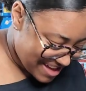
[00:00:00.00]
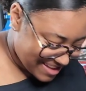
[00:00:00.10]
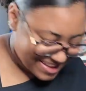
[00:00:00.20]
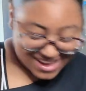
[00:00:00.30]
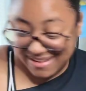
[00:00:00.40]

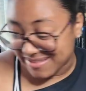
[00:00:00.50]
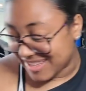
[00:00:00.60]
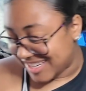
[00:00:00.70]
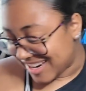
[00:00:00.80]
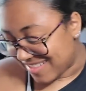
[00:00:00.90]
Yo,
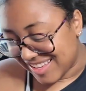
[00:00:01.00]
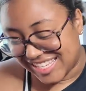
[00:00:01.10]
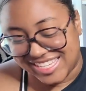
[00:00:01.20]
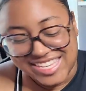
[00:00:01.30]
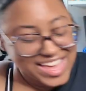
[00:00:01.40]
this show
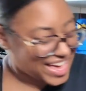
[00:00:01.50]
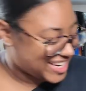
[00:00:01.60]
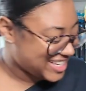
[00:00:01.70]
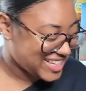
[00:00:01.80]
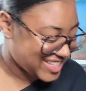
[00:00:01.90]
is
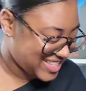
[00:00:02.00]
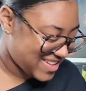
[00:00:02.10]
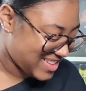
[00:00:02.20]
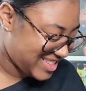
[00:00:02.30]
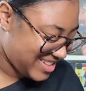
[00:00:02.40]
actually so
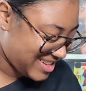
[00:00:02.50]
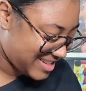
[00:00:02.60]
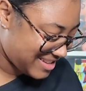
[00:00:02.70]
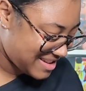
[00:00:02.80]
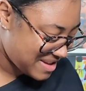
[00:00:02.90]
unserious.
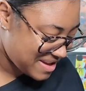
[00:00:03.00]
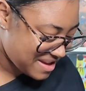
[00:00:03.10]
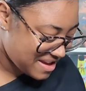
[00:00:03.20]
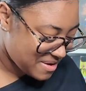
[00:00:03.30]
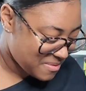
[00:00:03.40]

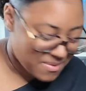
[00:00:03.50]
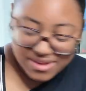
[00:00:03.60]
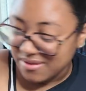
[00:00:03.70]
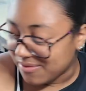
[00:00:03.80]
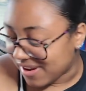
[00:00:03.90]
What
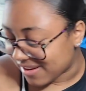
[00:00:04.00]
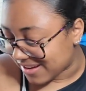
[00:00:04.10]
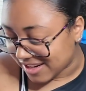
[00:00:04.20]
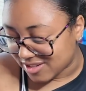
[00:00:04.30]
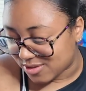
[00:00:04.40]
the fuck?
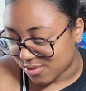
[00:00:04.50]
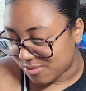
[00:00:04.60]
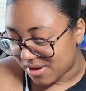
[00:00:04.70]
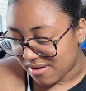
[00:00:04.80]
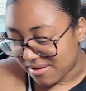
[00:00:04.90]
That just threw
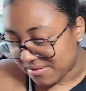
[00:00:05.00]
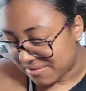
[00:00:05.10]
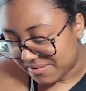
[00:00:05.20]
me off.